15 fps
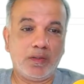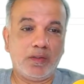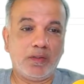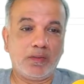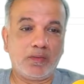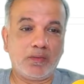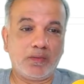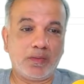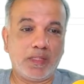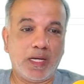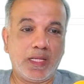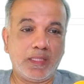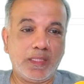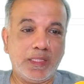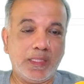So
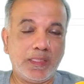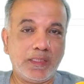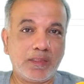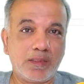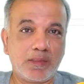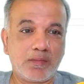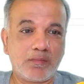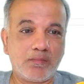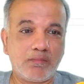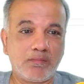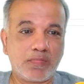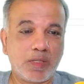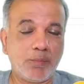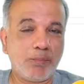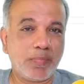that is
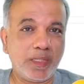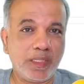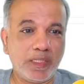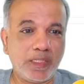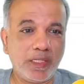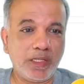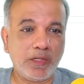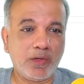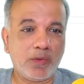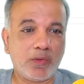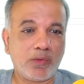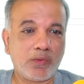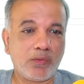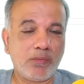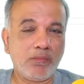completely
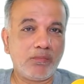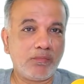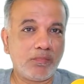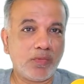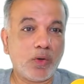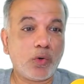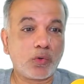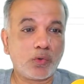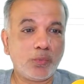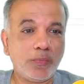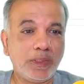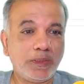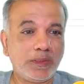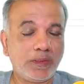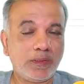on
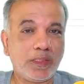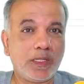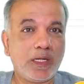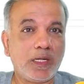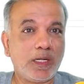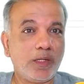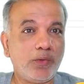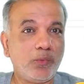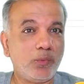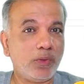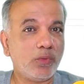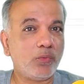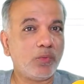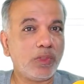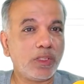automation. I do
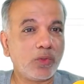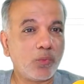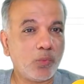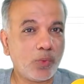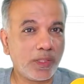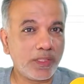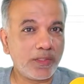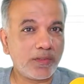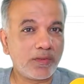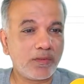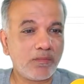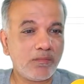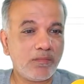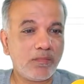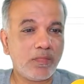the work once,
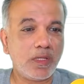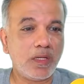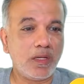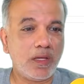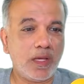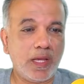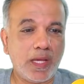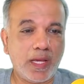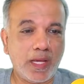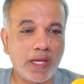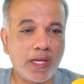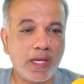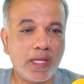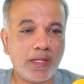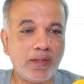
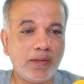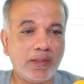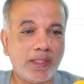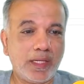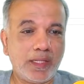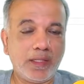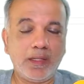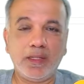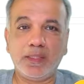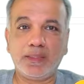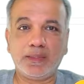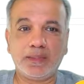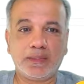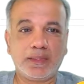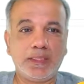and then it
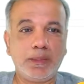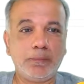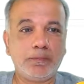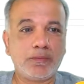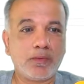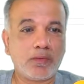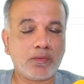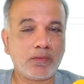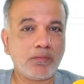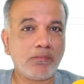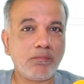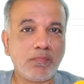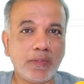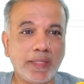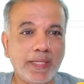just keeps on
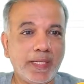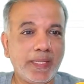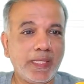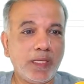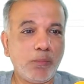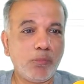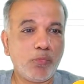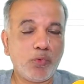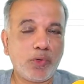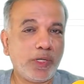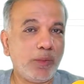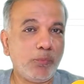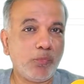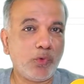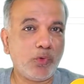gaining more
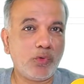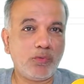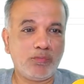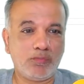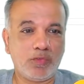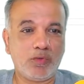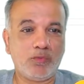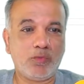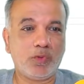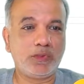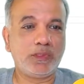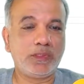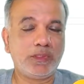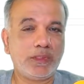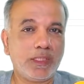and more
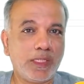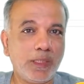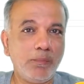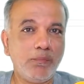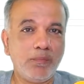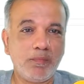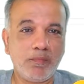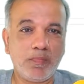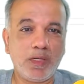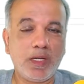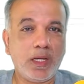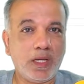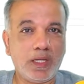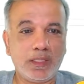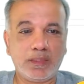watch time
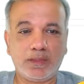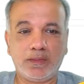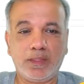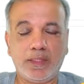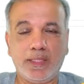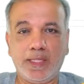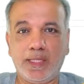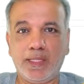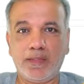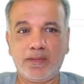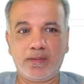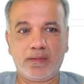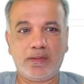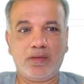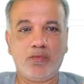as the
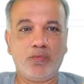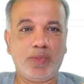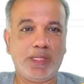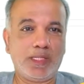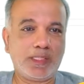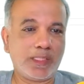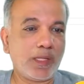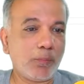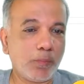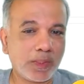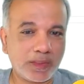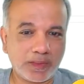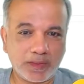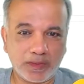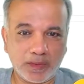days, weeks, and
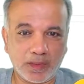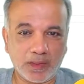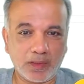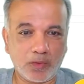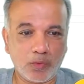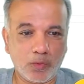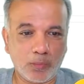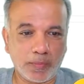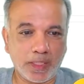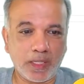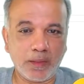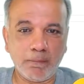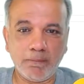months go by.